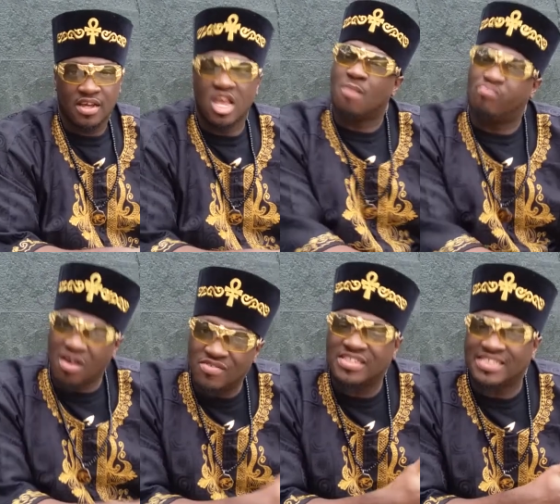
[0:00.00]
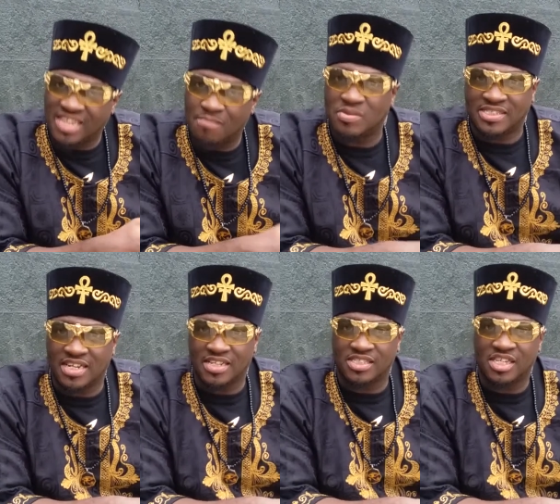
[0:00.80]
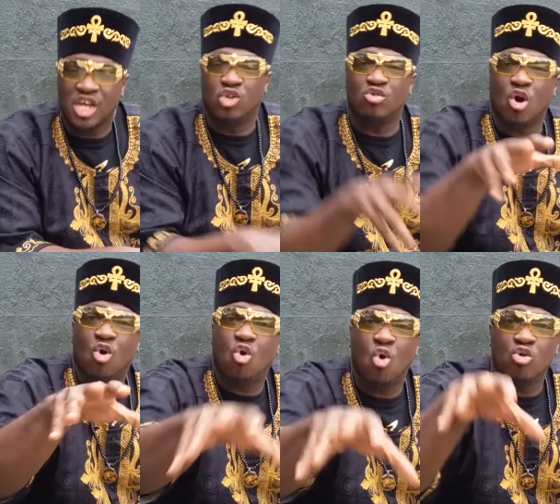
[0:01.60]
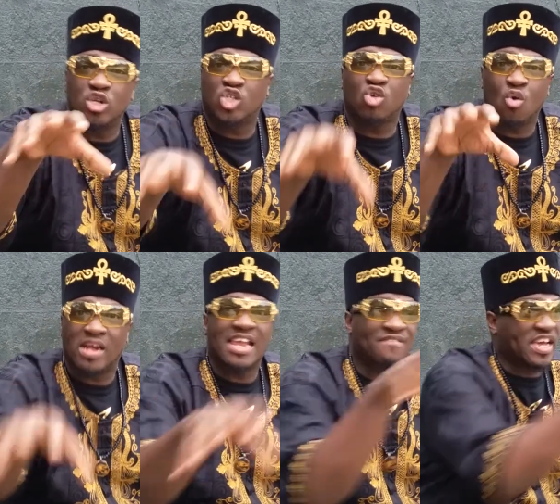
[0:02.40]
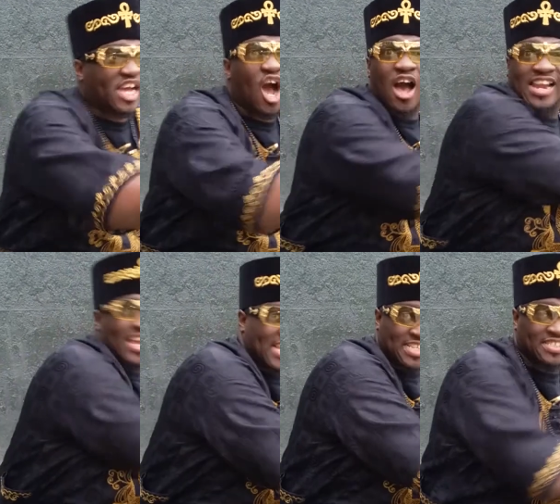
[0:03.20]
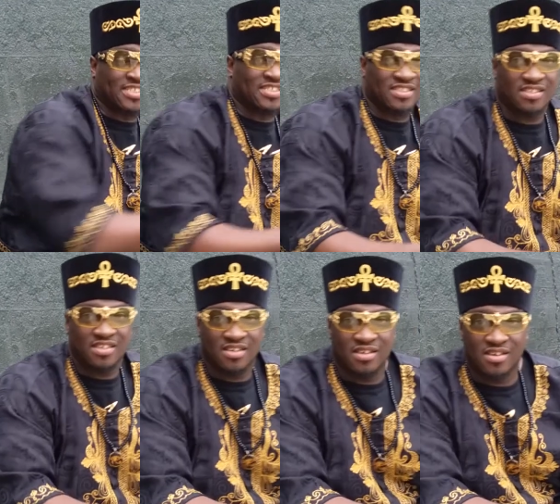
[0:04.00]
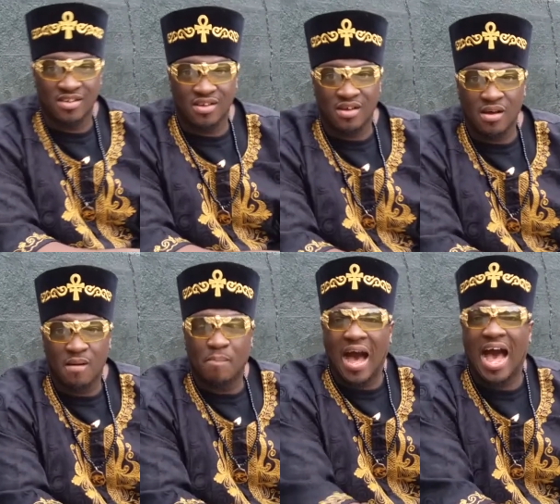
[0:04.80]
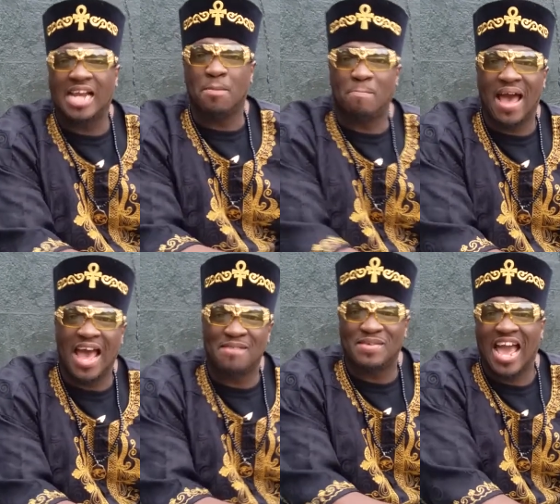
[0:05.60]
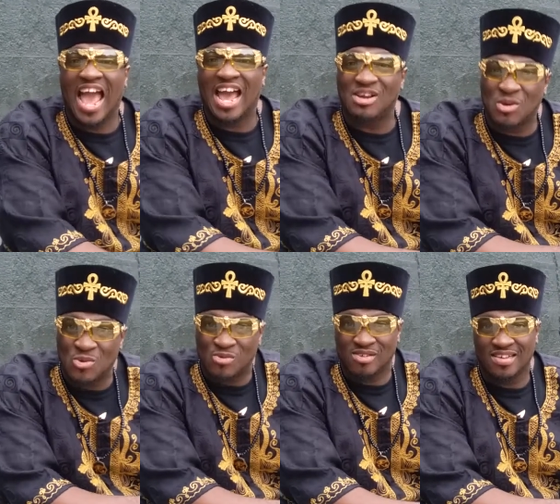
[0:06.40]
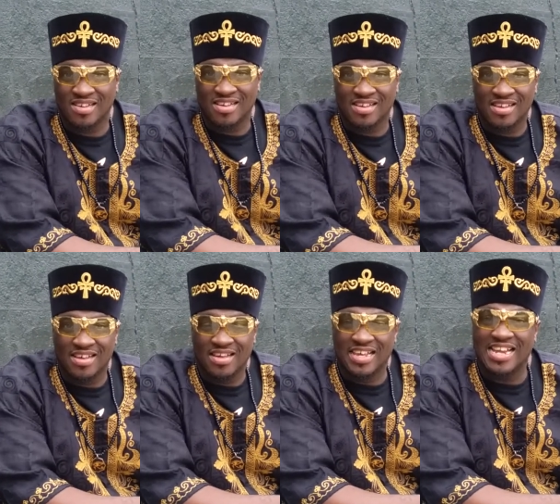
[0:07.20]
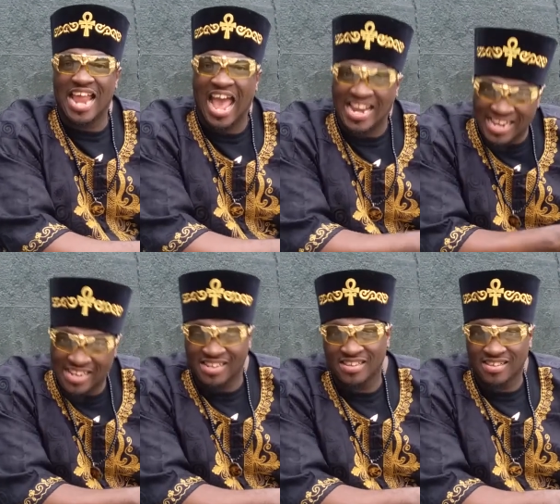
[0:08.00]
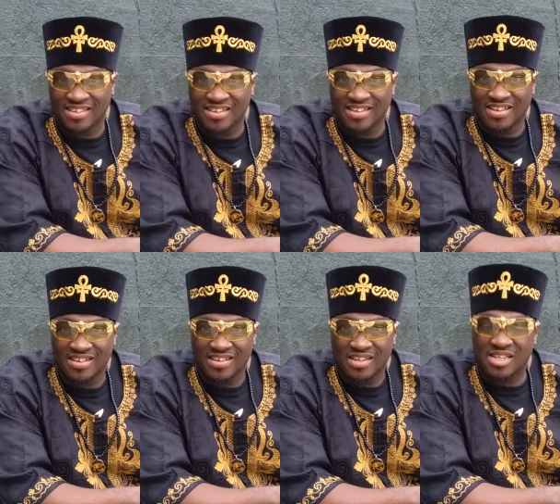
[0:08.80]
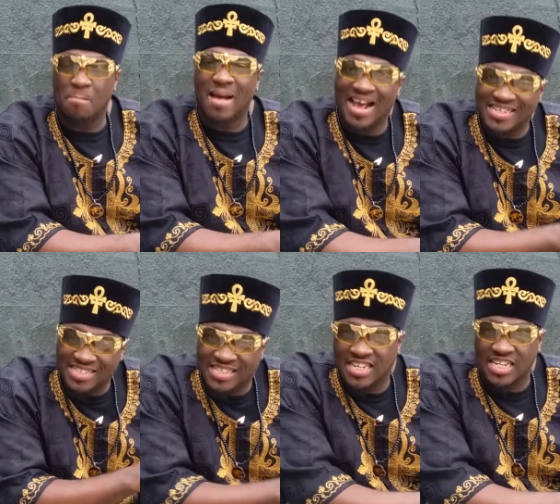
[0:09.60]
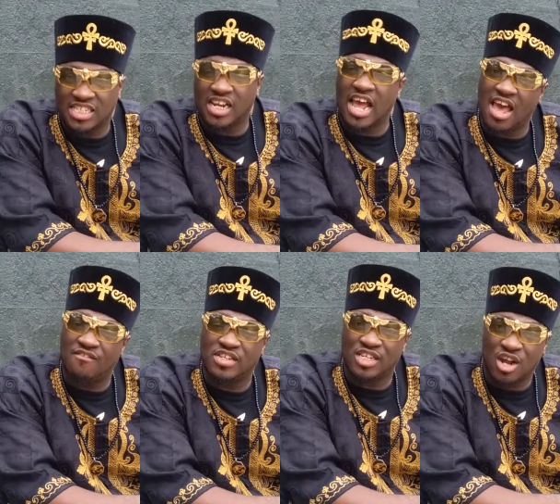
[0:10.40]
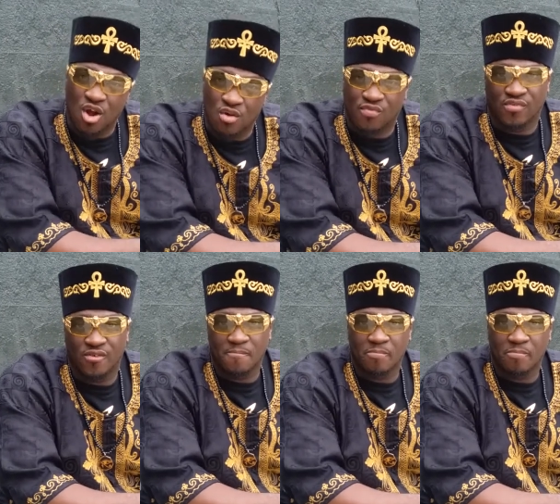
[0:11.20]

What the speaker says: Y'all brothers are 10%ers. You know who the true and living God is. Panabab YAANUWN, YAANUWN, the master teacher of the heavens and the earth.